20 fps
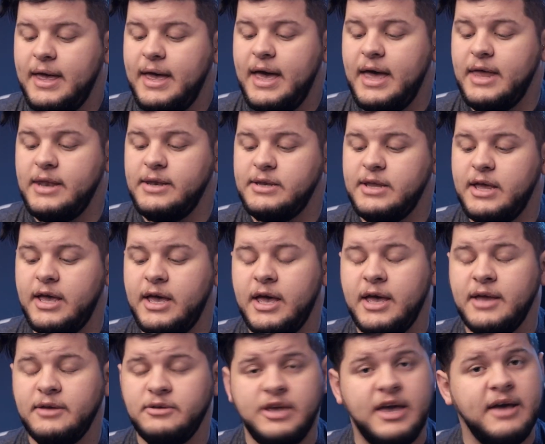And
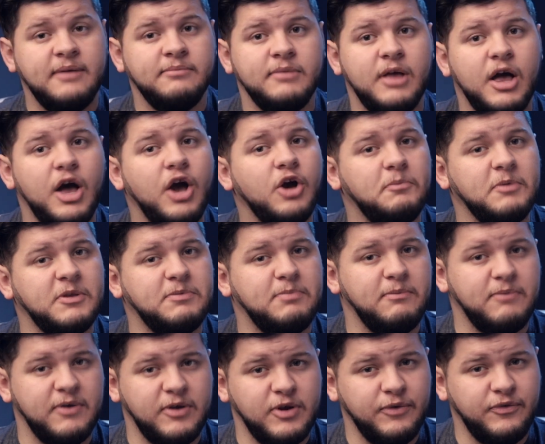yeah, I hope it's
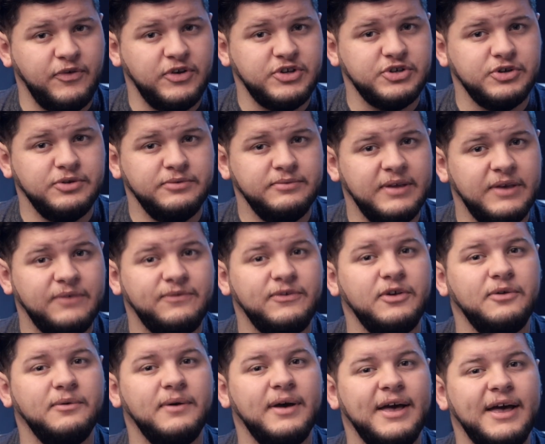been beneficial. If
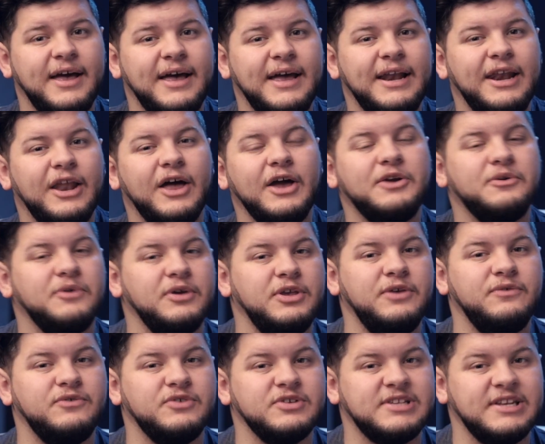you like what
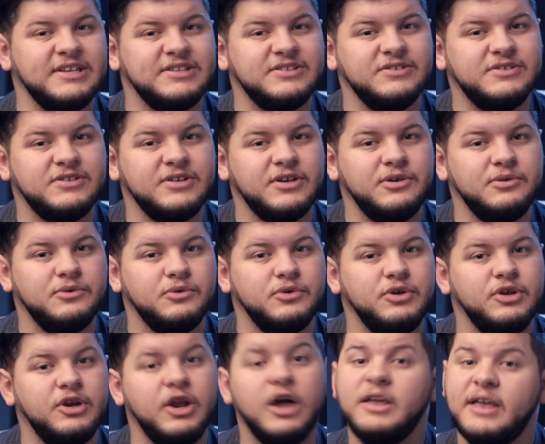you've just listened to, or
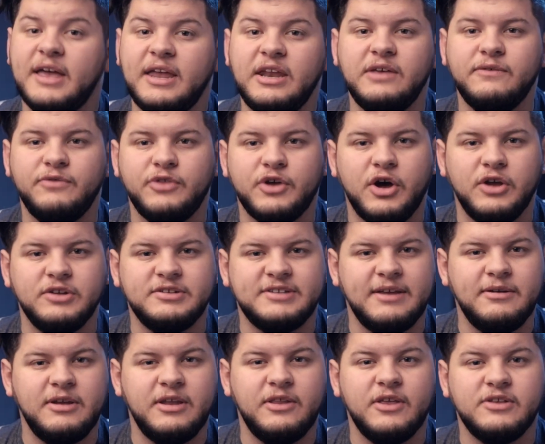you like any of the
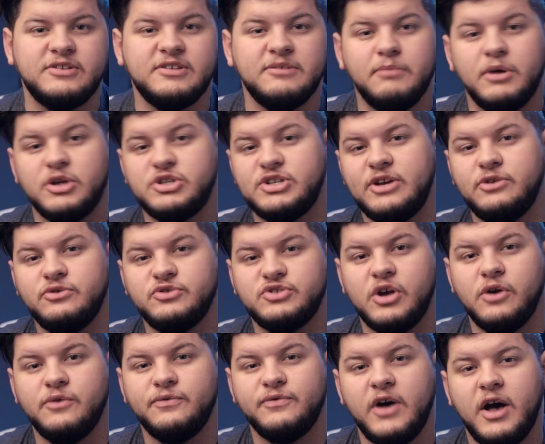content that's in my channel
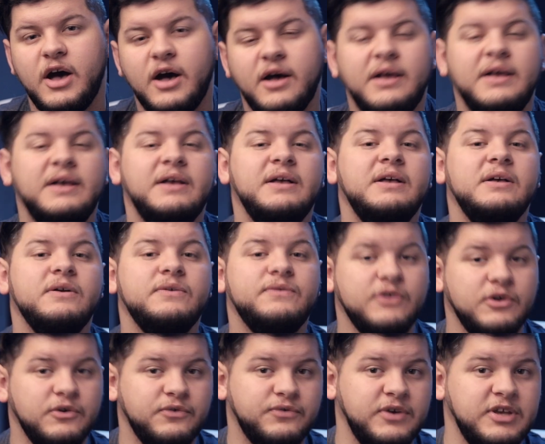so far,
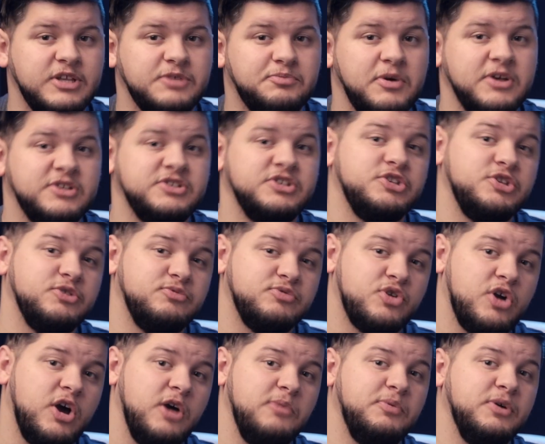feel free to press the
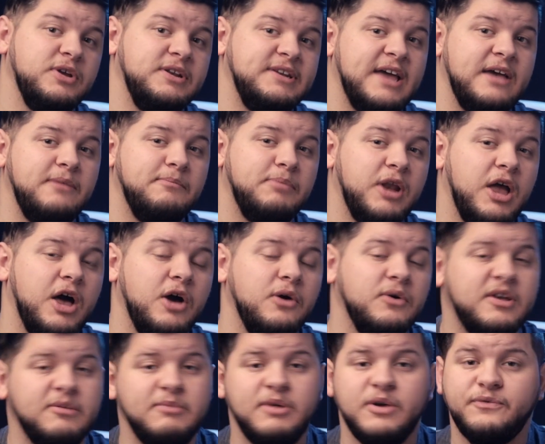subscribe button down below,
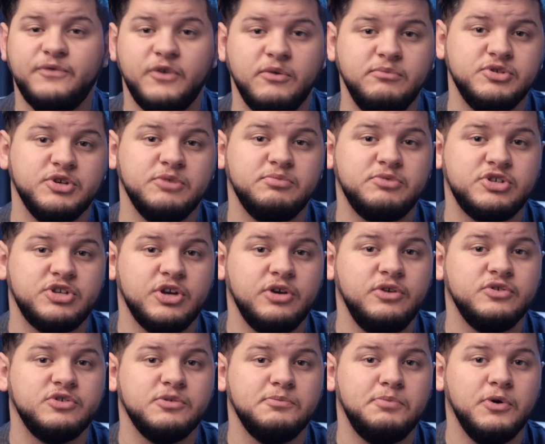give me a thumbs up to show
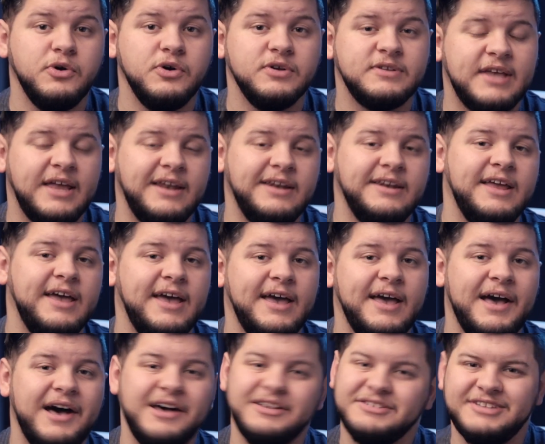your support, and
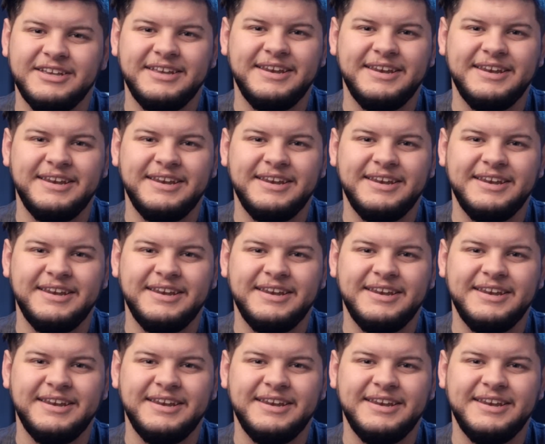I'll see